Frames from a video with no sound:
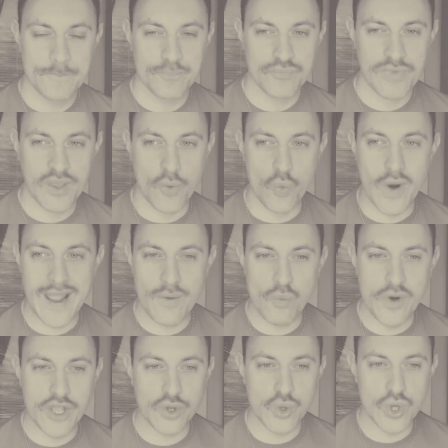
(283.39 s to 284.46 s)
When we
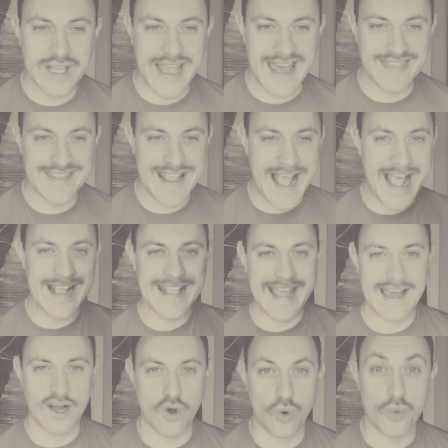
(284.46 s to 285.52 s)
look at the I cannot,
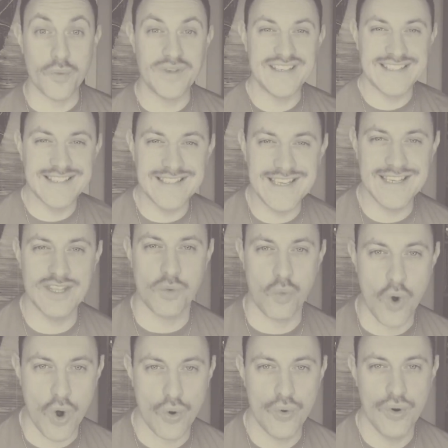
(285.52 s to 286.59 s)
when we see the
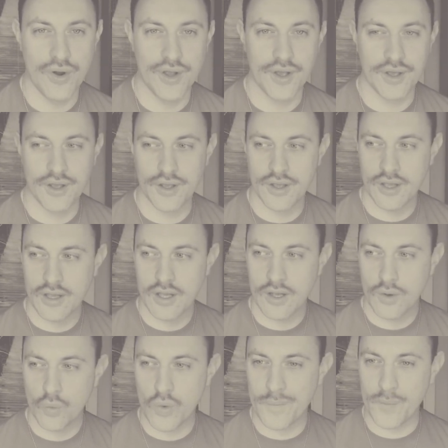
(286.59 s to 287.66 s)
wall, when
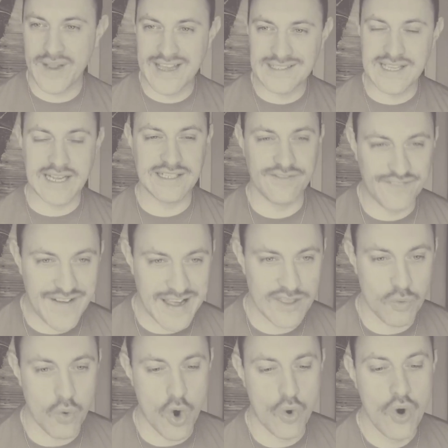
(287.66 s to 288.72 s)
we identify the
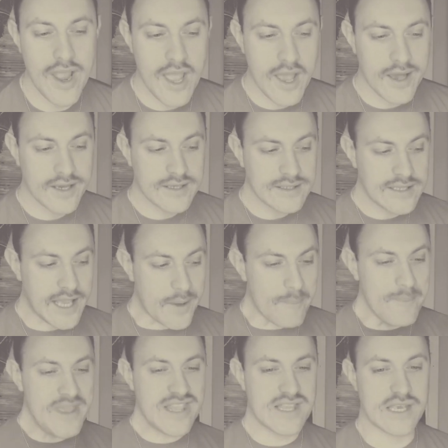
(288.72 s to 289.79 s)
wall,
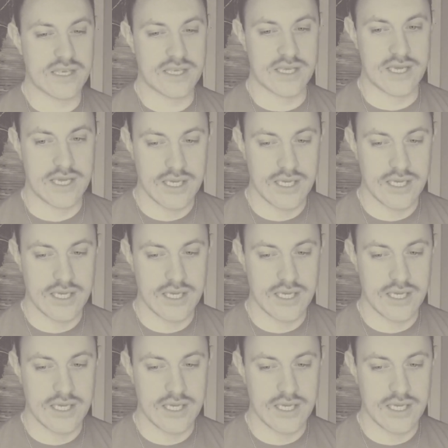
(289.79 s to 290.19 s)
immediately,